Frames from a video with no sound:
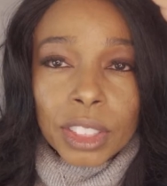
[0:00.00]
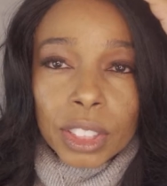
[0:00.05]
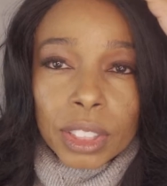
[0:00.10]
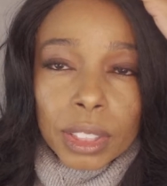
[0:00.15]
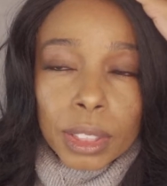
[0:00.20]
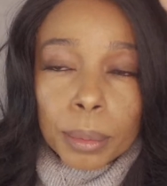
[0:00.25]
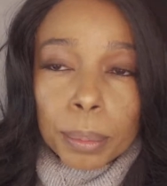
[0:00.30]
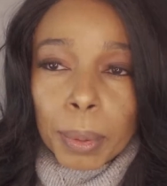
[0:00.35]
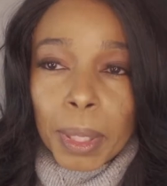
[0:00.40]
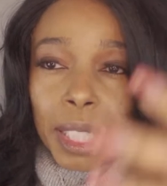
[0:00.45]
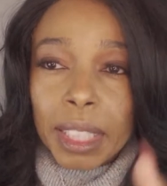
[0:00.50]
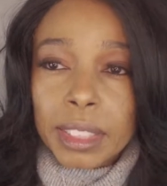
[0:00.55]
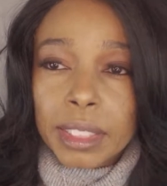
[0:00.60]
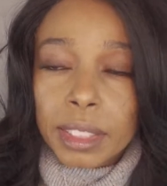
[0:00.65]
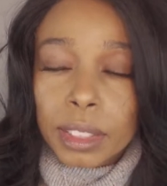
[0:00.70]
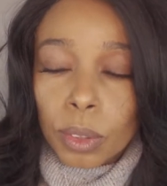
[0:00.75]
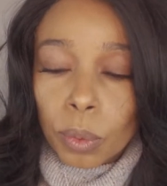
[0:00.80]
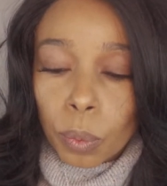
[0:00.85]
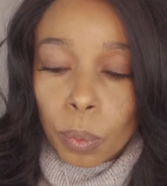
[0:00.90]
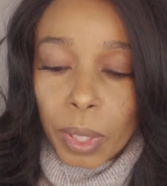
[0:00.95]
just
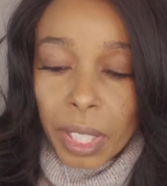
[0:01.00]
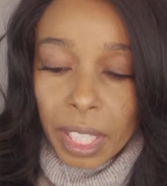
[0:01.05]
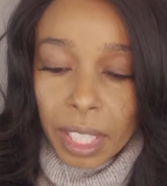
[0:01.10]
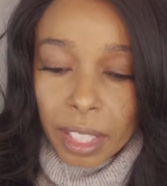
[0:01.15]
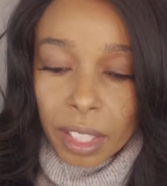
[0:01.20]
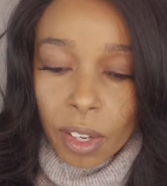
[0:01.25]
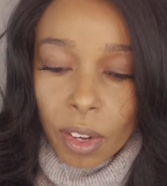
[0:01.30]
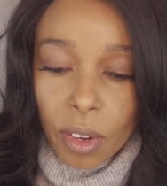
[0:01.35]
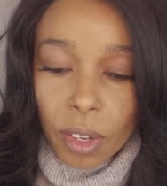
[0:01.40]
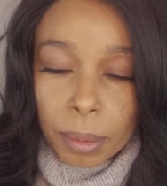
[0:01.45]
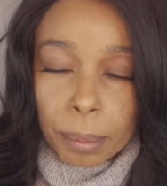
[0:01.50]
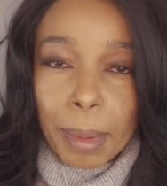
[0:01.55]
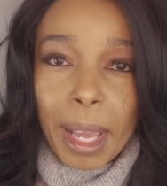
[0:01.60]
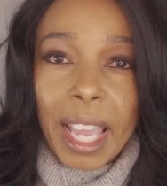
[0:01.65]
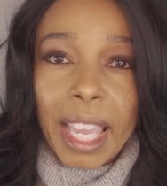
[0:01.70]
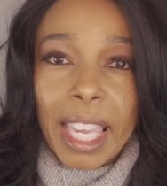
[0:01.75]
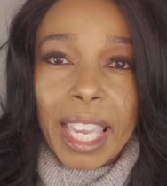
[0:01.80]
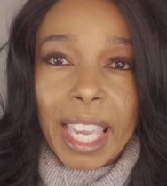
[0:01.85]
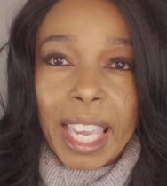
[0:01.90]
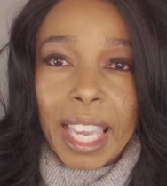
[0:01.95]
placed the wig on
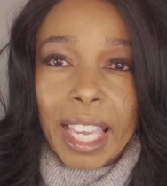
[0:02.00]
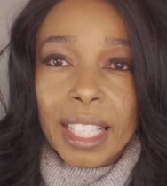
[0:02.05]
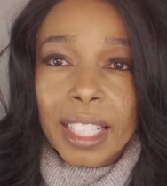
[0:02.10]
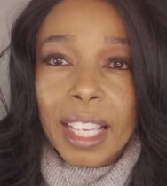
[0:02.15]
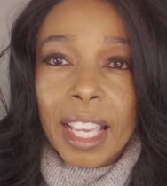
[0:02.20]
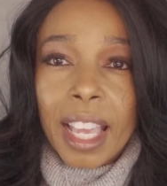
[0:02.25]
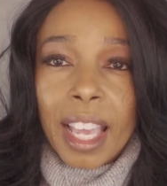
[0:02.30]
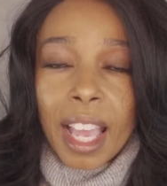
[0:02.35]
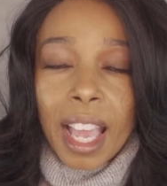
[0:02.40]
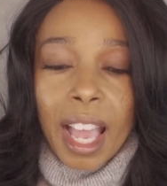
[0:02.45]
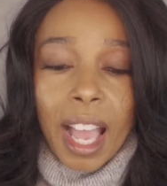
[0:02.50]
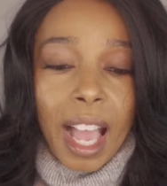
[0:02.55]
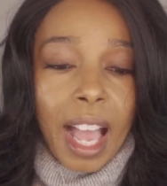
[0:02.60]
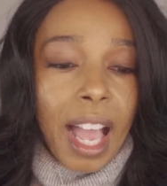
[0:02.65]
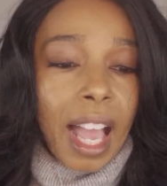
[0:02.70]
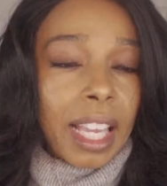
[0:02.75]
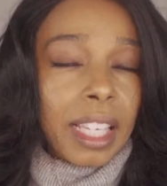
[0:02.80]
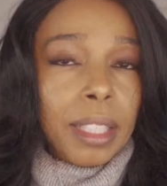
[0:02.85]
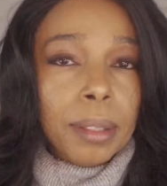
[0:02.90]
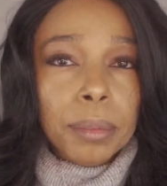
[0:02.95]
my head.
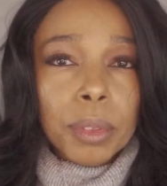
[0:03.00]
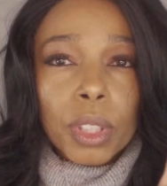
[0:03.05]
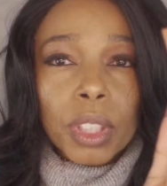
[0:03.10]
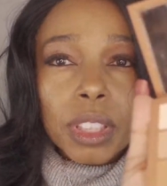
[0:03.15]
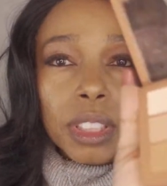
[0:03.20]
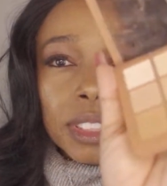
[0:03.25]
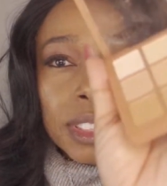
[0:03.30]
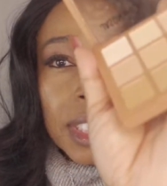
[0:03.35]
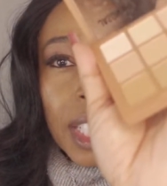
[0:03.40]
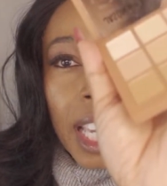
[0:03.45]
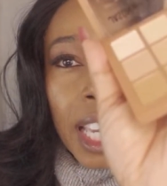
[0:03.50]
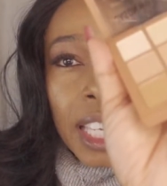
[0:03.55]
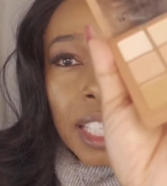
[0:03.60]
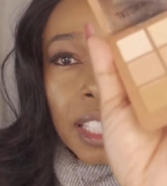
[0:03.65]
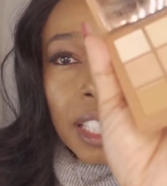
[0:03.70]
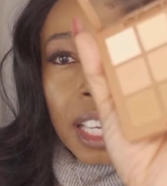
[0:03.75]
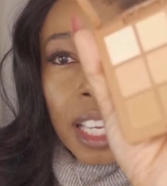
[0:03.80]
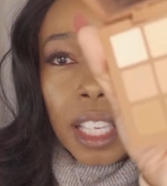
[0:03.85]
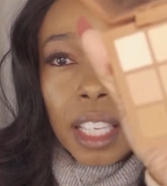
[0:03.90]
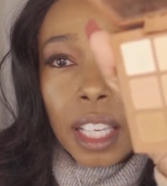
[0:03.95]
I am gonna
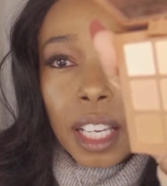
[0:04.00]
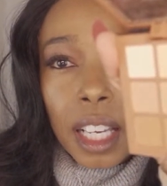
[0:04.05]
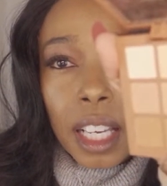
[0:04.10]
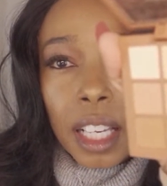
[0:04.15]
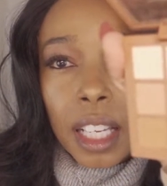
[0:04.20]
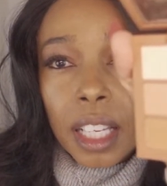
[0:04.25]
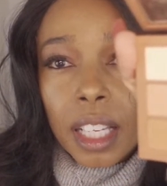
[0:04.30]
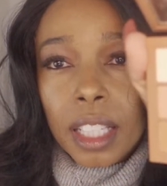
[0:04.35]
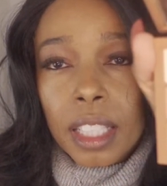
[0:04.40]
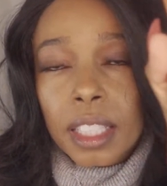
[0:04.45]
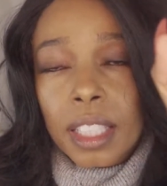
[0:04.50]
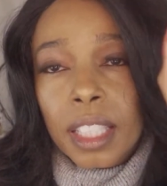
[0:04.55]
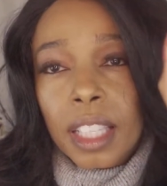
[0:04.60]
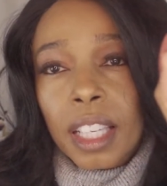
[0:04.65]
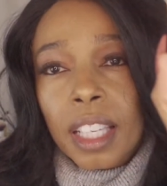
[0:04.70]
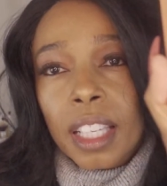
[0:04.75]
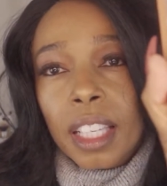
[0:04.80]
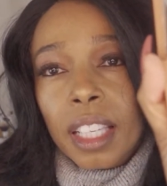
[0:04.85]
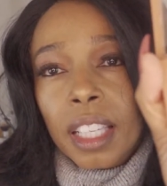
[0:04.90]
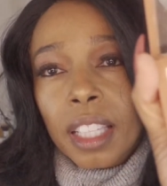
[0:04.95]
take uh,
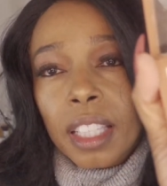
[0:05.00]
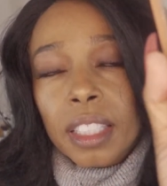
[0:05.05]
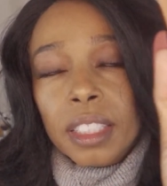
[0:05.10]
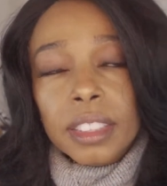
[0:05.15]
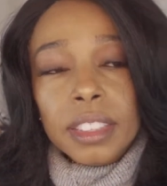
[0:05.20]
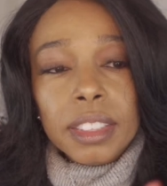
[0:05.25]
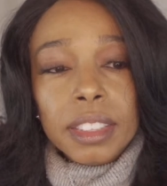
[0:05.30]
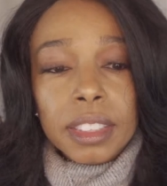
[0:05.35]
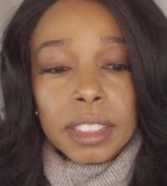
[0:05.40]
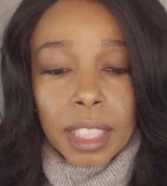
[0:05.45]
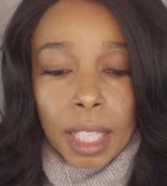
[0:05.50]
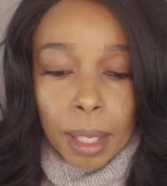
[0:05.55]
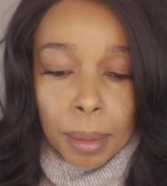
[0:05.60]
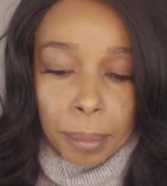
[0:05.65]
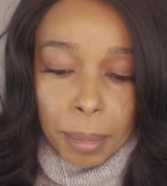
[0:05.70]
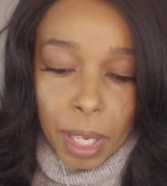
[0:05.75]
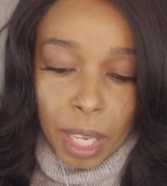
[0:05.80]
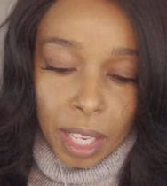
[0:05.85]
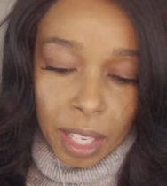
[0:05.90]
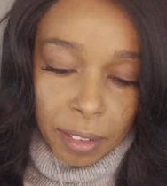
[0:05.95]

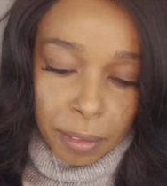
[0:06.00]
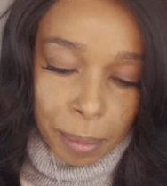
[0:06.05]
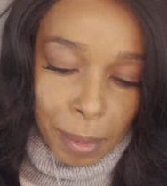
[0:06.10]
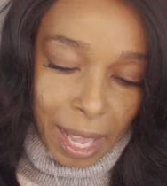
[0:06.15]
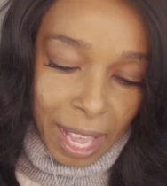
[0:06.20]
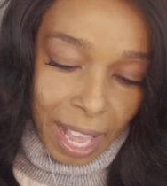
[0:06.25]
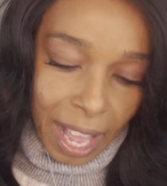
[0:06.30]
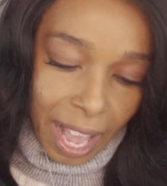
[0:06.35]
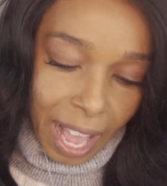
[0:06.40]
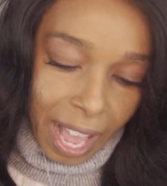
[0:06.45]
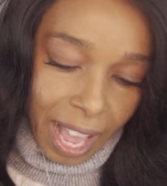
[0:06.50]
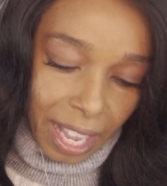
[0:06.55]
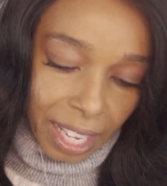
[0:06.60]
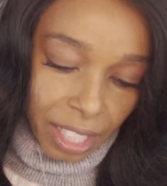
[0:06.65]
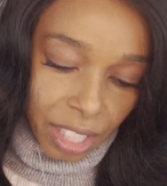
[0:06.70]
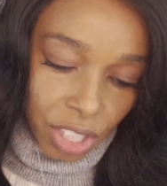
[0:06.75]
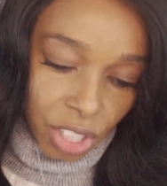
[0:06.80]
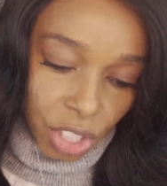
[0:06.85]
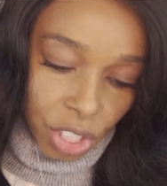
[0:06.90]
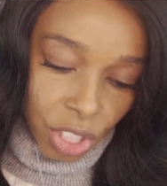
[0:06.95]
some of my
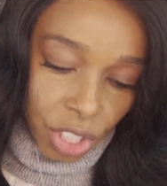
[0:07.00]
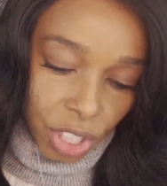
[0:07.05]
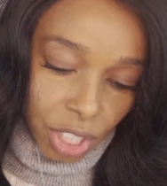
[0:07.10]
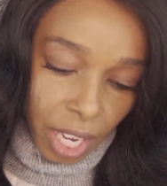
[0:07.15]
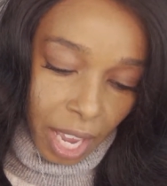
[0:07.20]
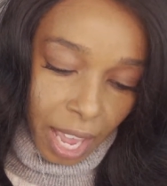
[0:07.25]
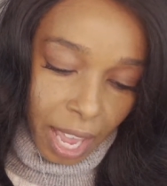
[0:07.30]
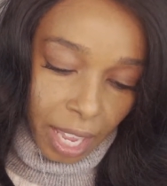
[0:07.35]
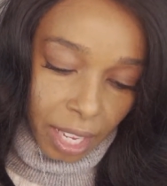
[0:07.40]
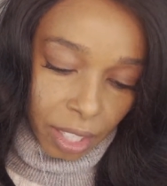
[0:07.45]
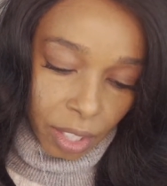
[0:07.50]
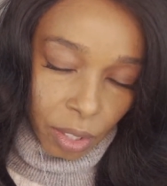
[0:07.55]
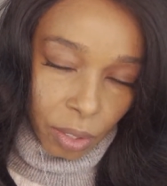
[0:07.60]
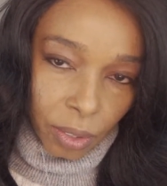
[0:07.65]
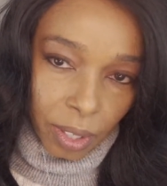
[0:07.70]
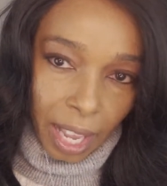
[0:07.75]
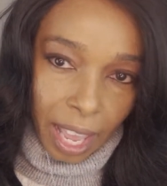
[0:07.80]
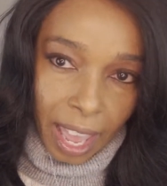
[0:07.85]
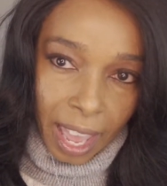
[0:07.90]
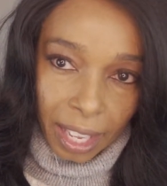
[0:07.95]

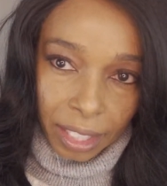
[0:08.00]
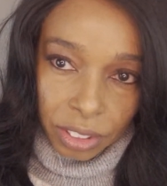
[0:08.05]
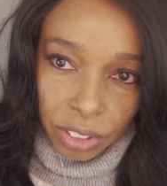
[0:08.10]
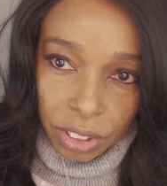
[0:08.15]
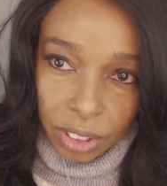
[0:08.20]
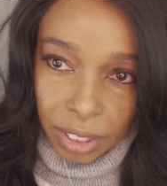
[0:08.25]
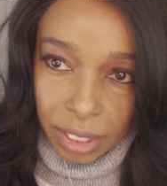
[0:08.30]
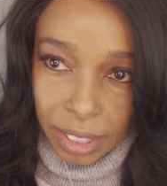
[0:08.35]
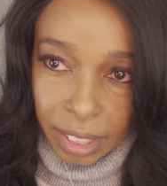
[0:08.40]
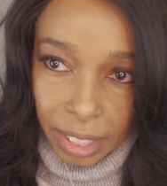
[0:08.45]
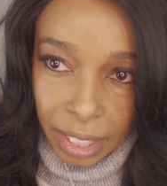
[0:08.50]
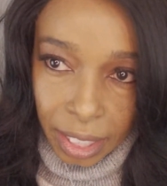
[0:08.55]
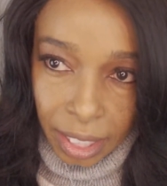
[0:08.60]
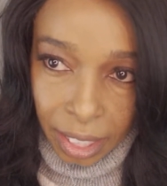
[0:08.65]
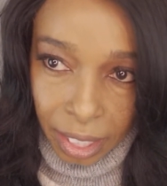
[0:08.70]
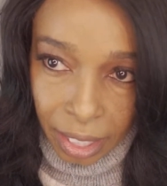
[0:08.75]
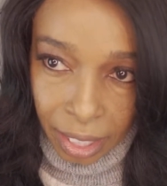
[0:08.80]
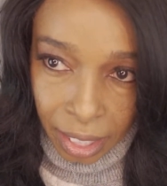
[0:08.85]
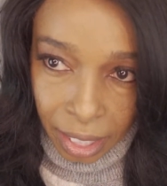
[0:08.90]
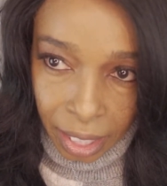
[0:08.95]
eyeshadow actually
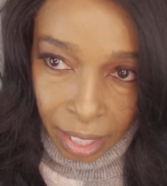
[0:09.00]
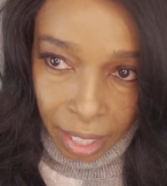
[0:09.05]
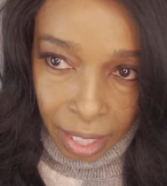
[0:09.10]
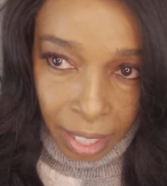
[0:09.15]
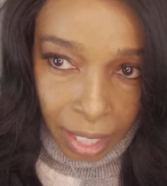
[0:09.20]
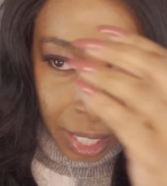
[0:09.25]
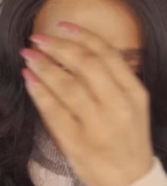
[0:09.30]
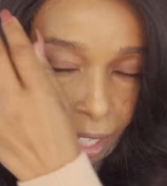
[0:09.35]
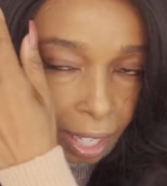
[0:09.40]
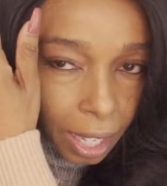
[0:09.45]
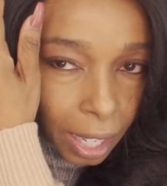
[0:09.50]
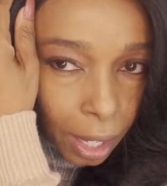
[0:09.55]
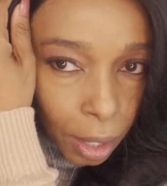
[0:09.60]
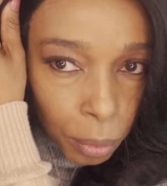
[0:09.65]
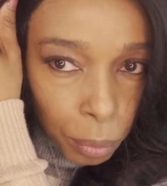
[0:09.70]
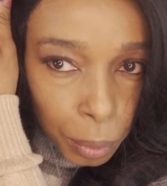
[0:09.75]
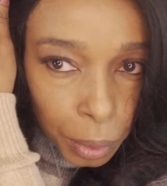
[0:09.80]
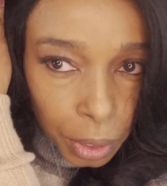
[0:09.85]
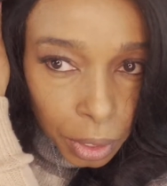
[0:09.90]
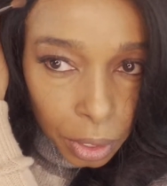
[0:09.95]

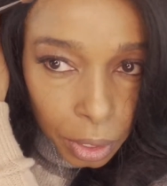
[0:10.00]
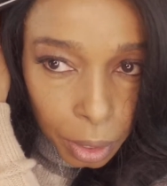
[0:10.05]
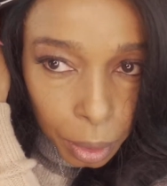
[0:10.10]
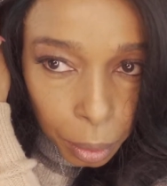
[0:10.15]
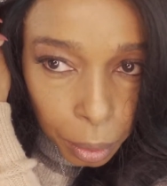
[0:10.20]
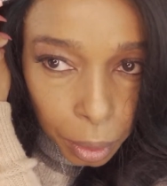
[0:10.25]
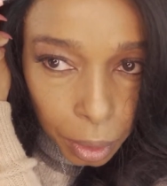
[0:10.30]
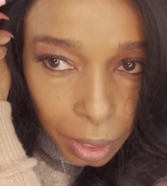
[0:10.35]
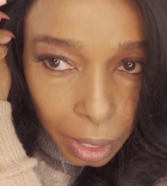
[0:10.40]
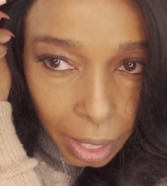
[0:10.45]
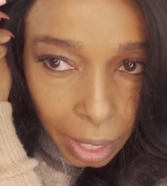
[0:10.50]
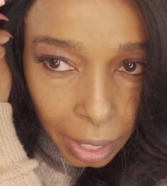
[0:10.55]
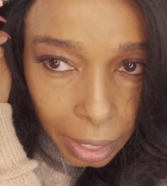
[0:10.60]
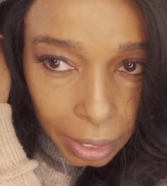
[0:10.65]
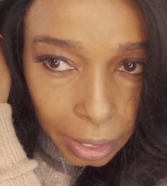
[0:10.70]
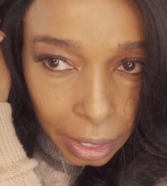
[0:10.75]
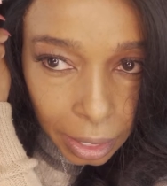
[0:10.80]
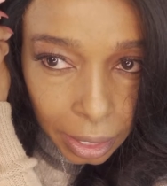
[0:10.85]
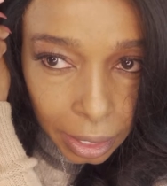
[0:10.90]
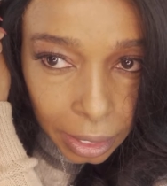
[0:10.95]
and we're gonna
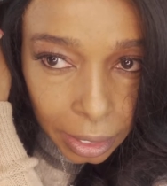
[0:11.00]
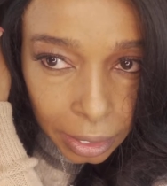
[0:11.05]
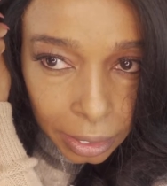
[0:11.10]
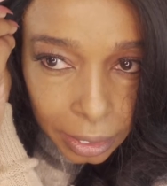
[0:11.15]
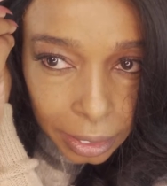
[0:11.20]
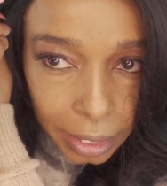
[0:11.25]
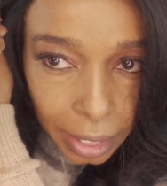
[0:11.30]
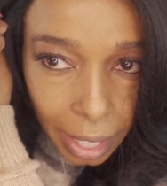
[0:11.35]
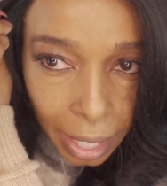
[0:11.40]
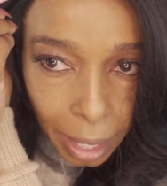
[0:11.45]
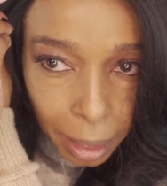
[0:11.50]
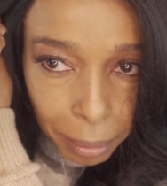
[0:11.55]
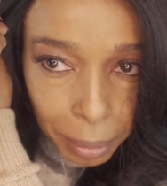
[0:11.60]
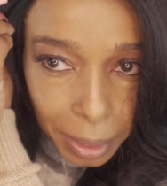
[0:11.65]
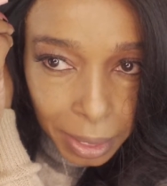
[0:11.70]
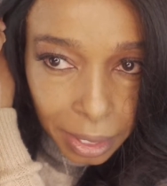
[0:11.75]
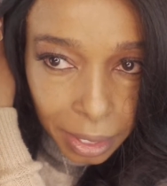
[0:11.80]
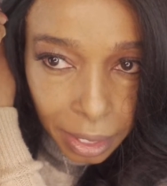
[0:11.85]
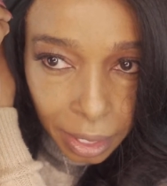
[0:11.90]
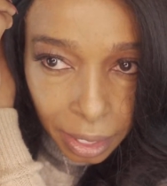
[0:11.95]
kind of dab
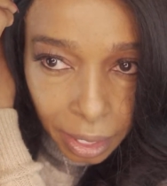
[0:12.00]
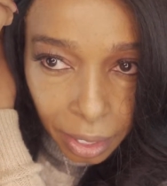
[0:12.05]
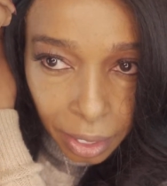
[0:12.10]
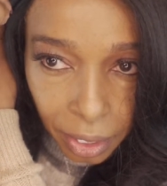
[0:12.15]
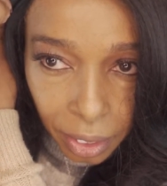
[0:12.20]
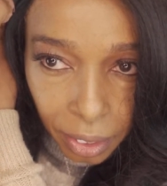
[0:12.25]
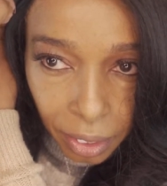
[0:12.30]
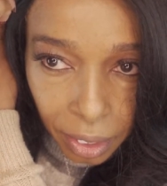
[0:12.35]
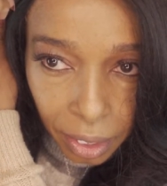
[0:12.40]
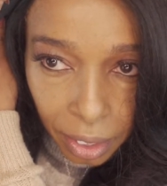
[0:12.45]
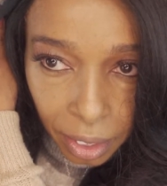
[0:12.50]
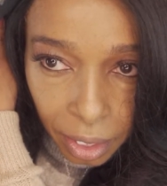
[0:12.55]
it here